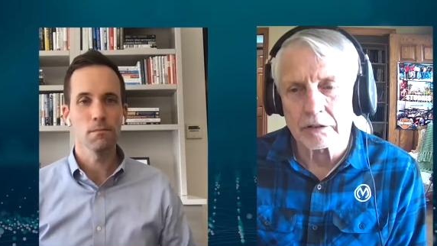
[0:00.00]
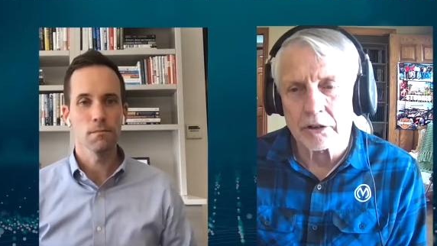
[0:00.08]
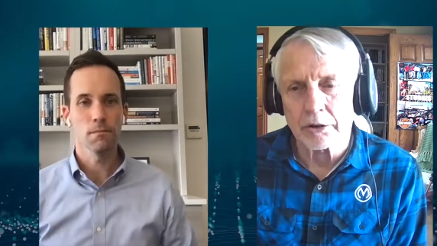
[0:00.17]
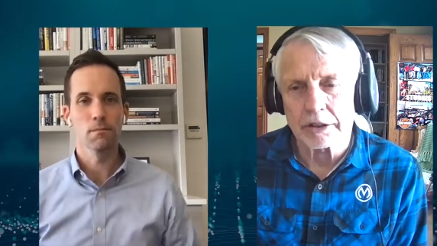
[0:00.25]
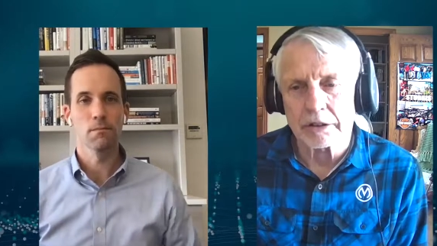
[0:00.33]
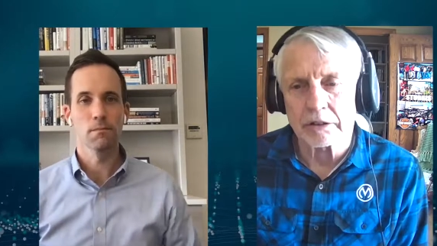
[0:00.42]

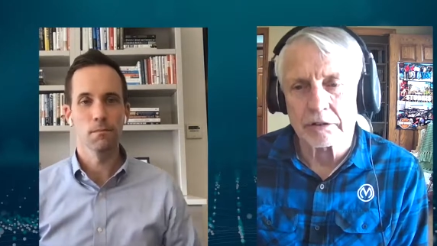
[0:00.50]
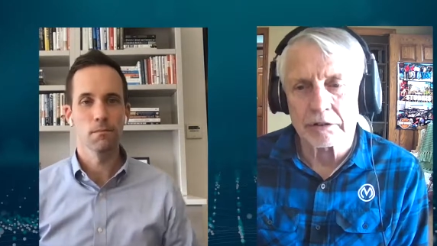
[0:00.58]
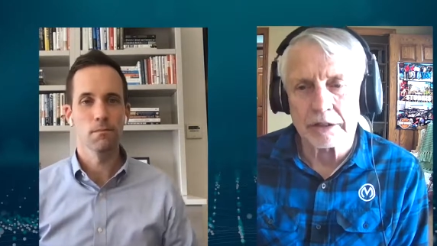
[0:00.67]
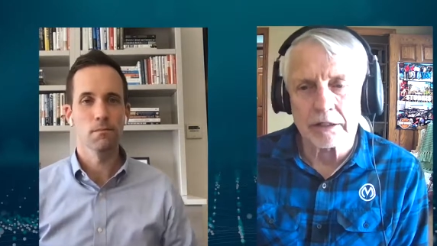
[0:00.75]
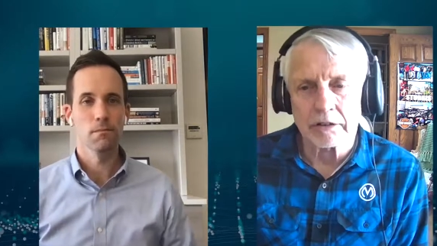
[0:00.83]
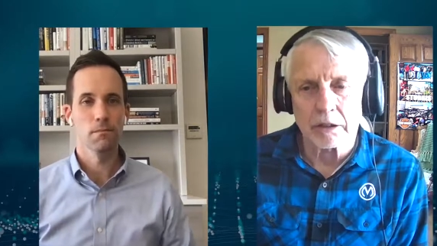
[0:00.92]
Speaker 1: growing
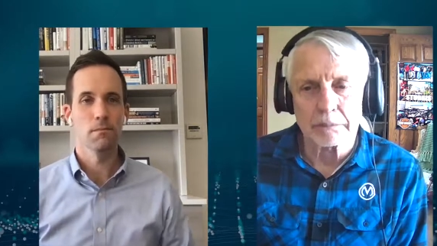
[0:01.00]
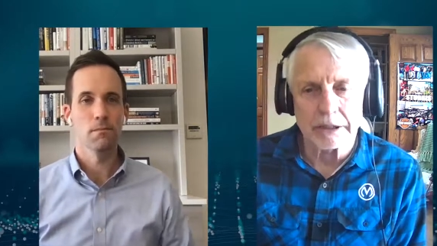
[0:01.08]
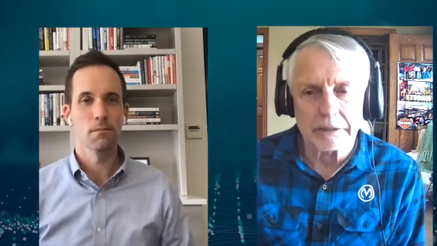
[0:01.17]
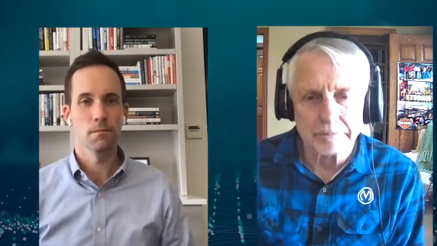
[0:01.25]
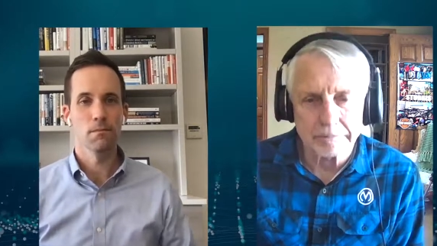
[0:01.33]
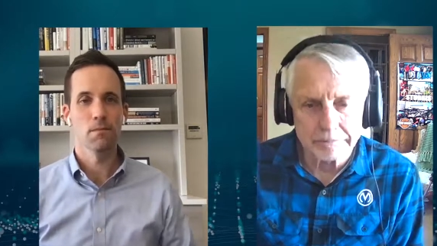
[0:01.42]
that company.
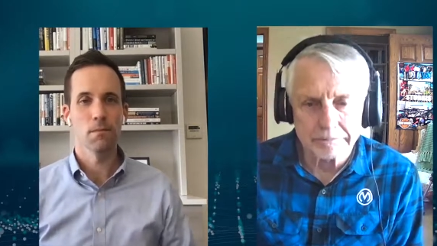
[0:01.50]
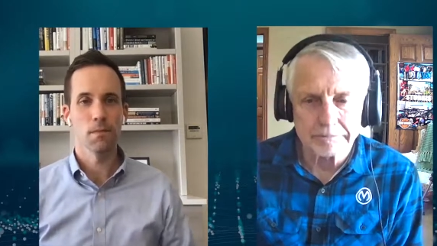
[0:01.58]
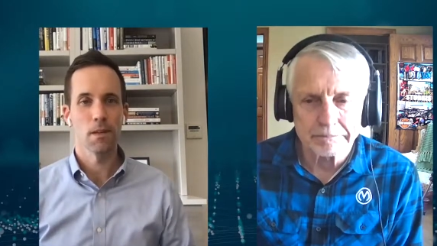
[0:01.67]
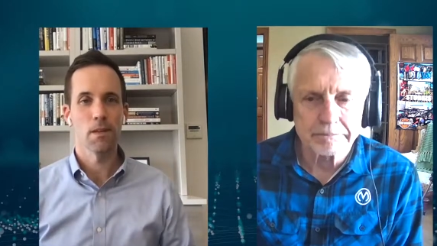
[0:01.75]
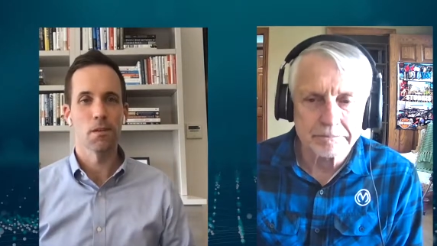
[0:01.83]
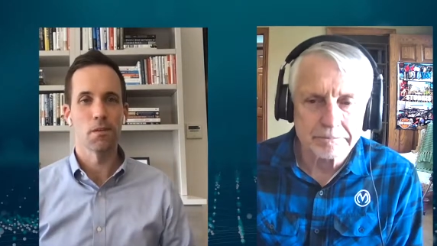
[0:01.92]

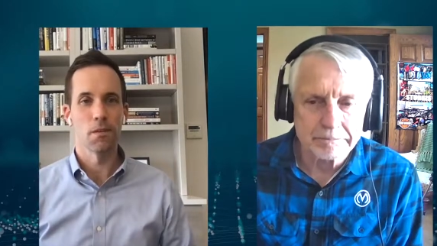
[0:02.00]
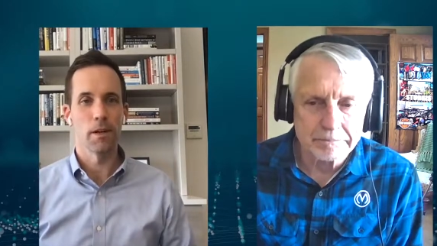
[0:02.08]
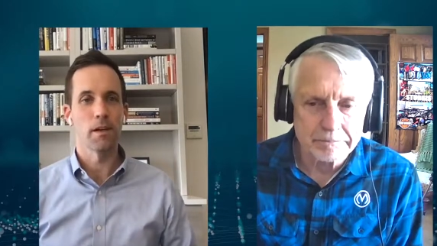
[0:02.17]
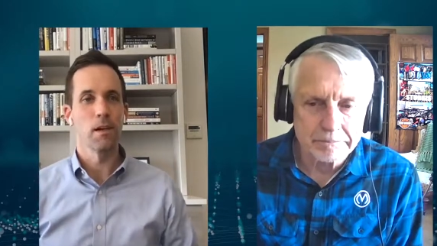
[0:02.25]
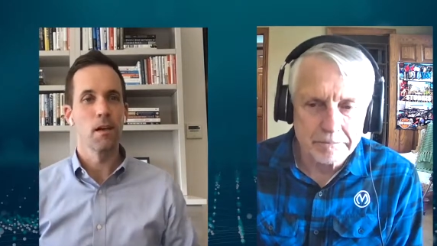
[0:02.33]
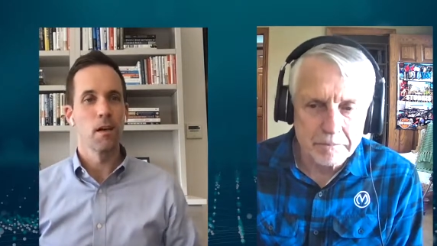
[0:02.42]

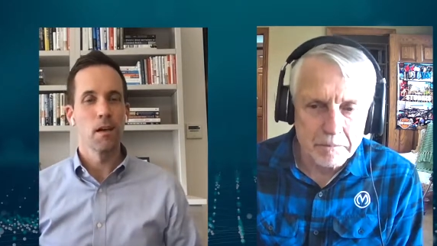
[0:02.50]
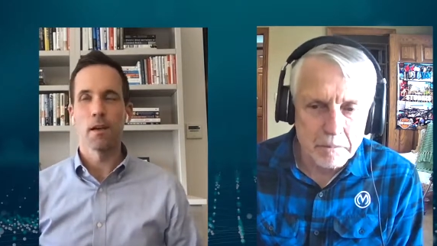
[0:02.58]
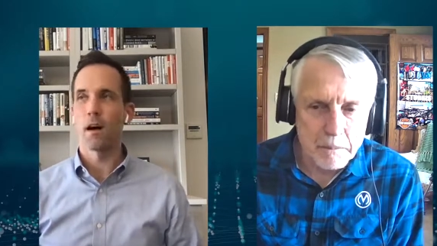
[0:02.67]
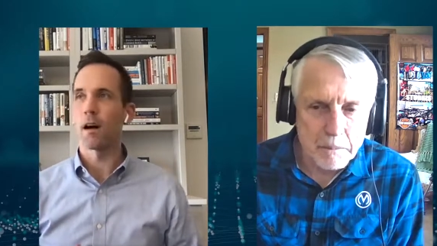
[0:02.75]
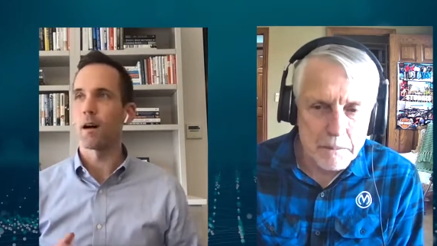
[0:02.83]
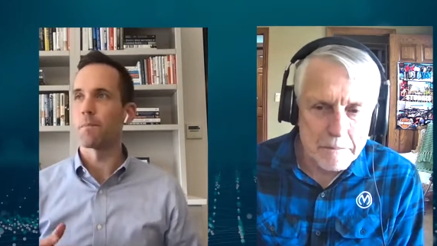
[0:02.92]
Speaker 2: Right.
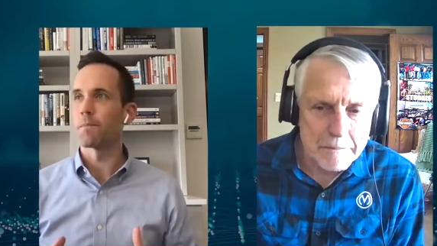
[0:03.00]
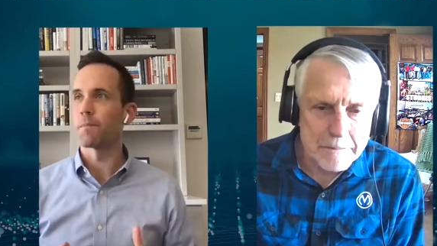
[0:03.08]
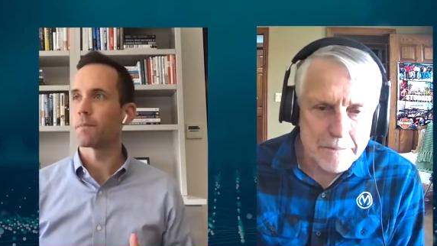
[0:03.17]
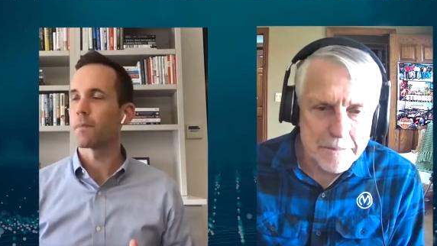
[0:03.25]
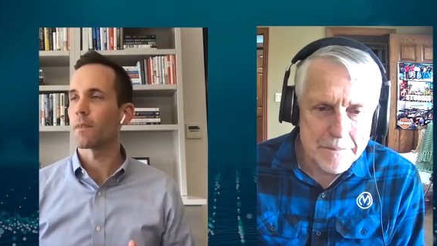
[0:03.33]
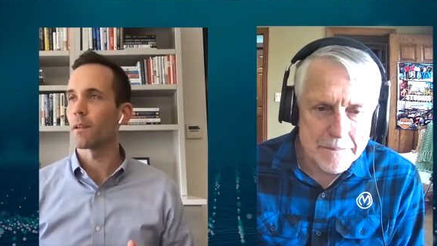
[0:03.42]
Um,
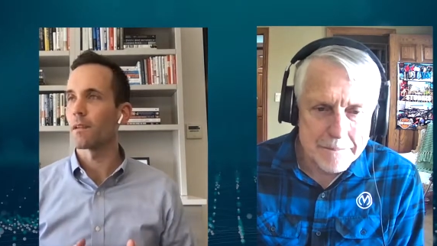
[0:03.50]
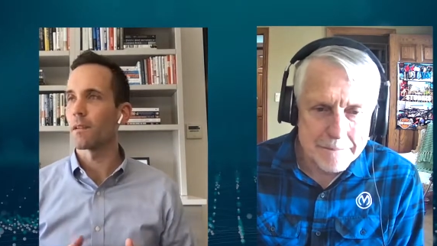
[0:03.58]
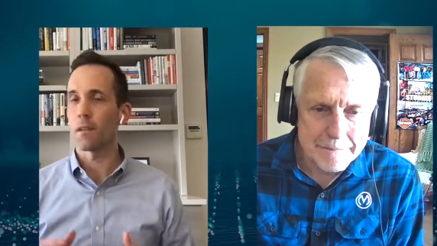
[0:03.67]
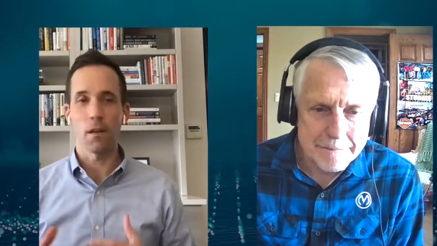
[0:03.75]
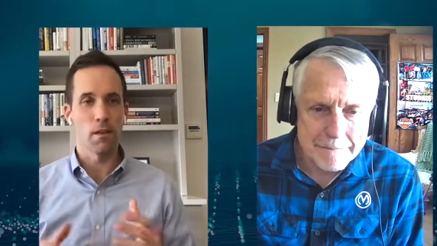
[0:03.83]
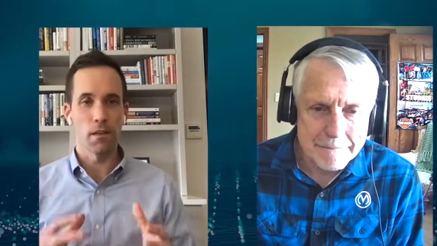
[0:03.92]

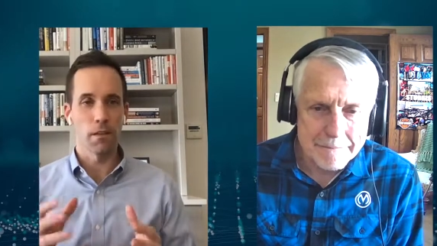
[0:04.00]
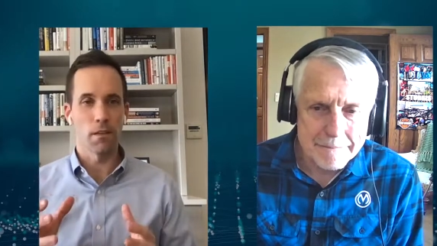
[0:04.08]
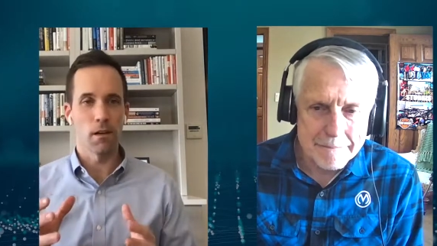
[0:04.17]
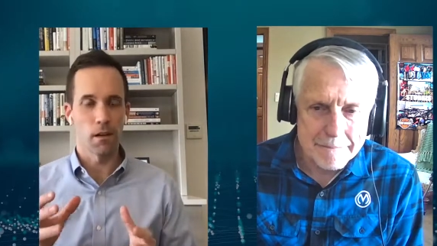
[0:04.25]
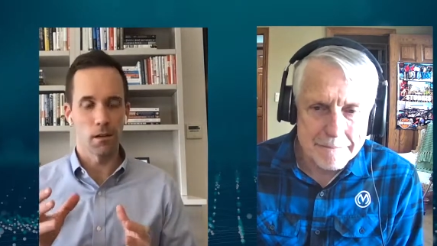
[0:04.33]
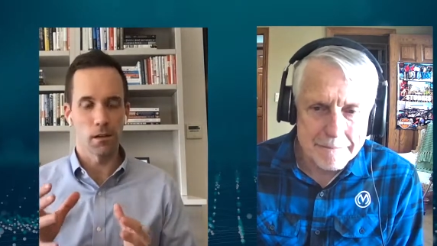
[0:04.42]

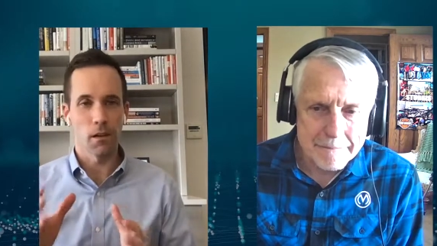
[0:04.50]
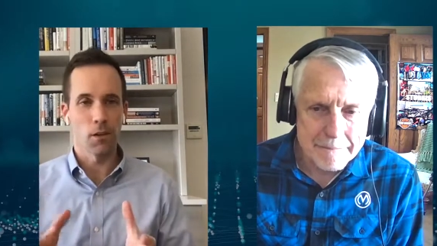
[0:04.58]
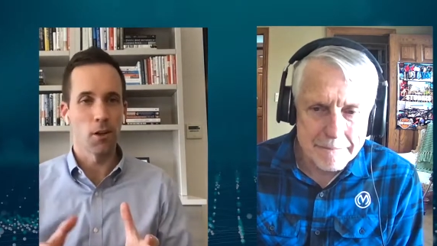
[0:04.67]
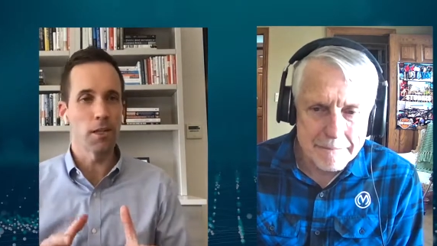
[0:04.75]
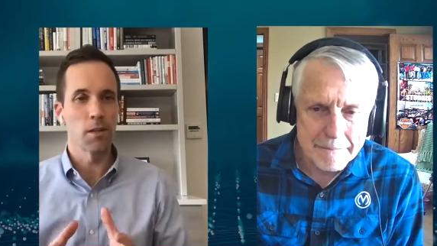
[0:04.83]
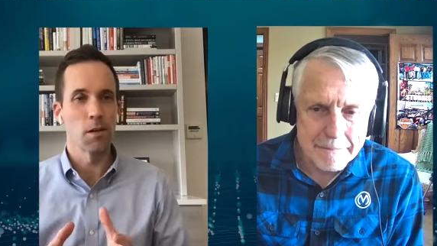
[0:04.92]
a,
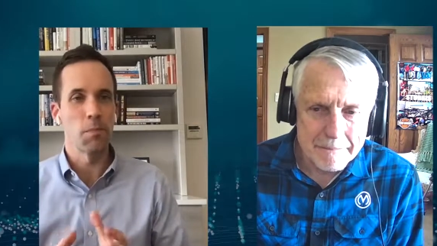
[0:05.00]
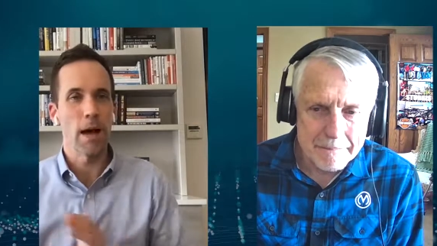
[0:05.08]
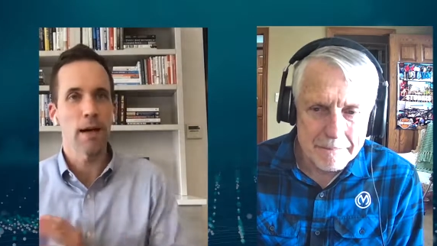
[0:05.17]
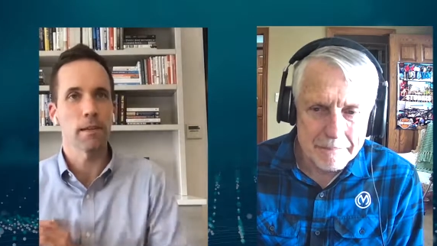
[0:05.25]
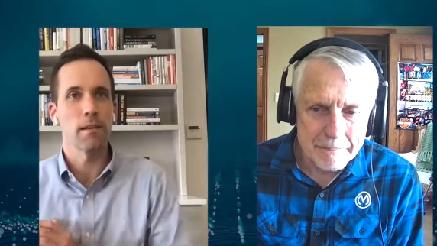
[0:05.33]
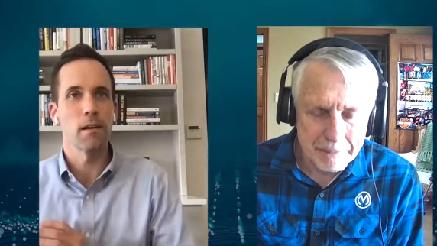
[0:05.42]
lot to
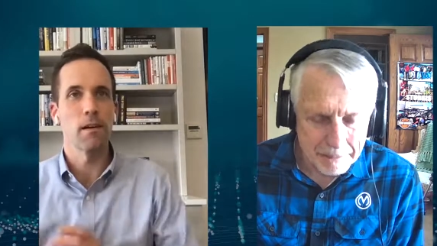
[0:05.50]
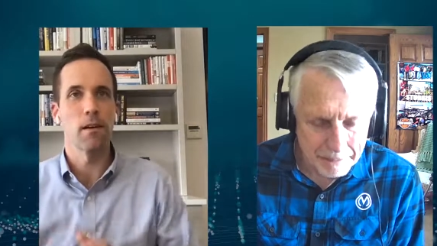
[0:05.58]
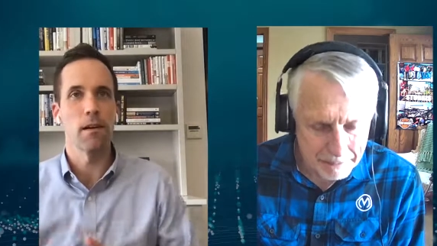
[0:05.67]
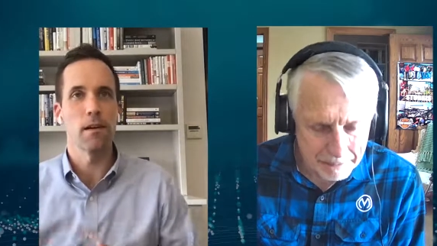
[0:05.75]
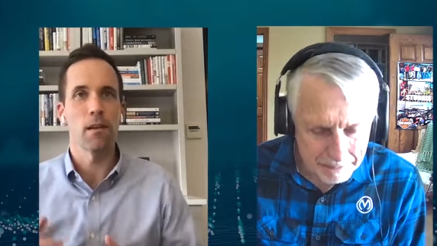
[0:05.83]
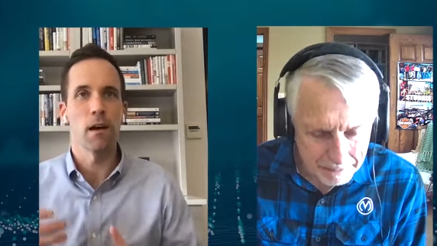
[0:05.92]
unpack there,
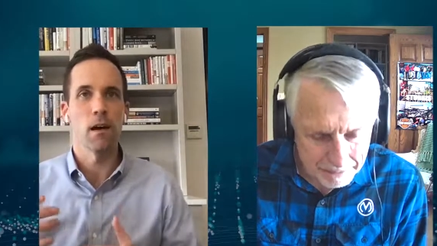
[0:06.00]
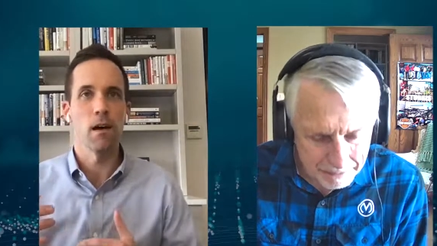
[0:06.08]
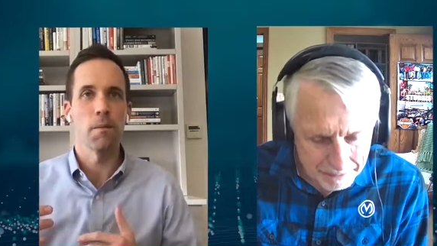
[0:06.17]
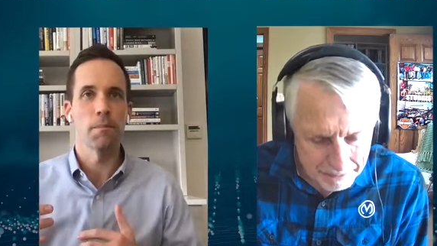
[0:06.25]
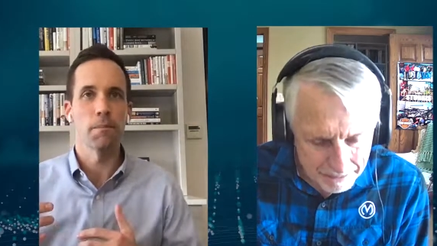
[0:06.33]
and I um,